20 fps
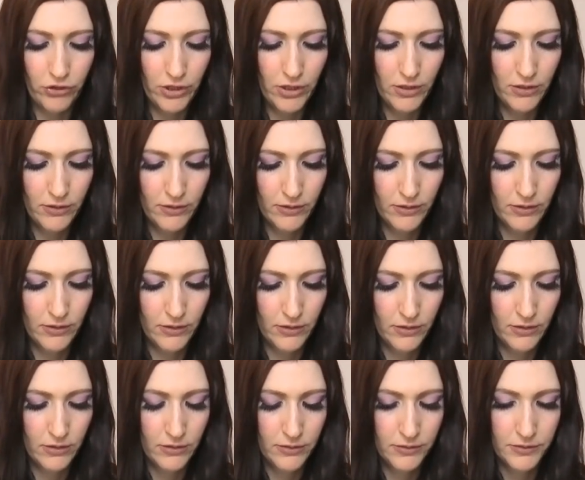
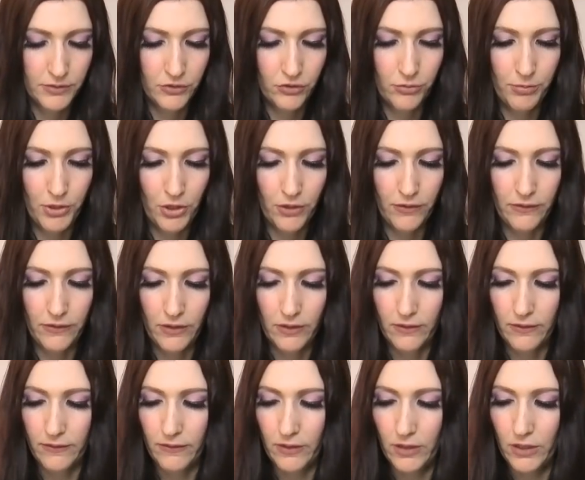Show me cards I
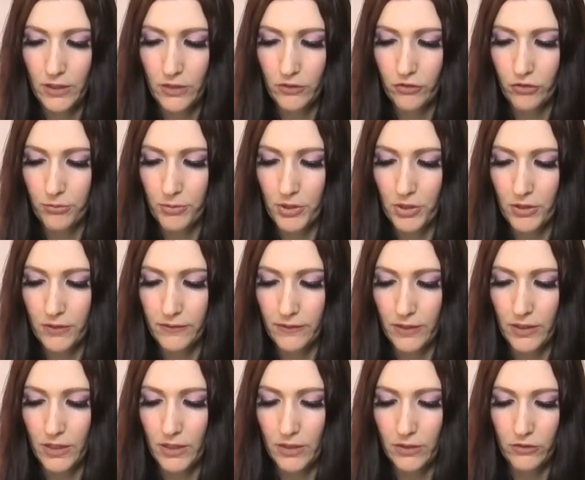need to see. Show me cards I
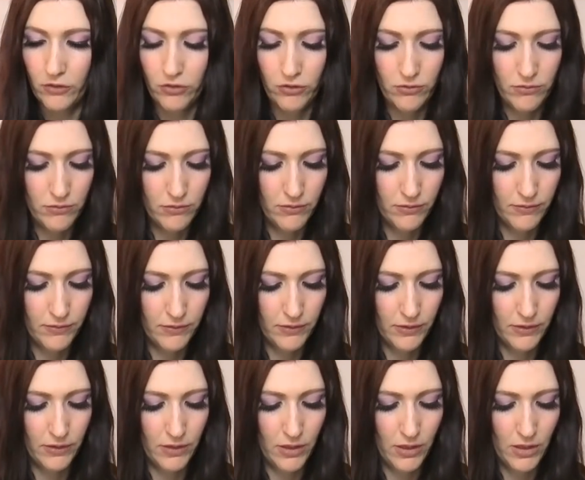need to
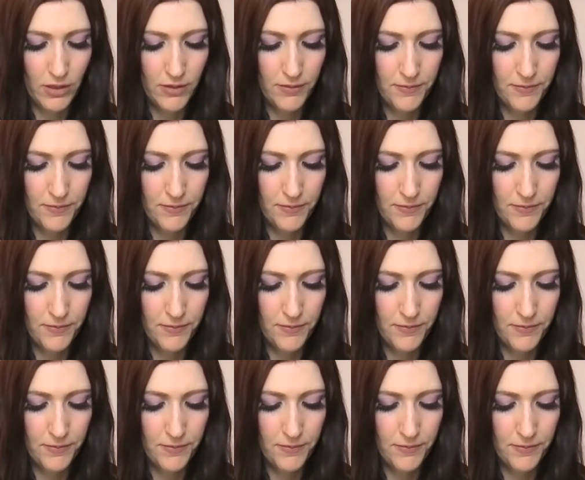see.